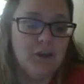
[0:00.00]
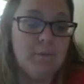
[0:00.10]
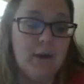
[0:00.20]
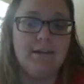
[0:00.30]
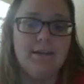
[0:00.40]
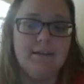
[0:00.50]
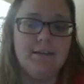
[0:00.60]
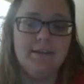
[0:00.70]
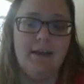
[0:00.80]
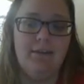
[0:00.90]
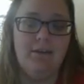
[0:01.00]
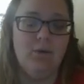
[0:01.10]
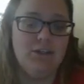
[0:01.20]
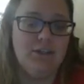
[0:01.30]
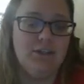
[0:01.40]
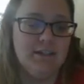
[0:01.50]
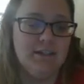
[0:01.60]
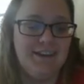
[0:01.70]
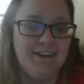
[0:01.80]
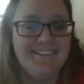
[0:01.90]
your practice and then watch the next
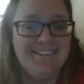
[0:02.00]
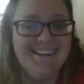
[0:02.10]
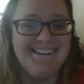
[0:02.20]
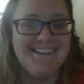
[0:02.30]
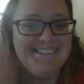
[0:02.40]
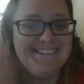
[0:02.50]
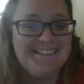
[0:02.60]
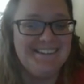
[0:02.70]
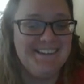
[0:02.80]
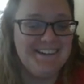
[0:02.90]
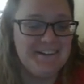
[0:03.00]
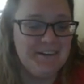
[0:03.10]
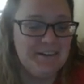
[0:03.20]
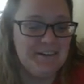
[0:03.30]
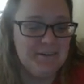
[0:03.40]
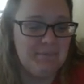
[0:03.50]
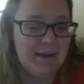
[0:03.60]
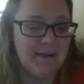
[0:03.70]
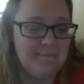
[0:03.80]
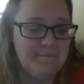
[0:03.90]
video, and I'll talk to you later.
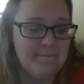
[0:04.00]
Bye.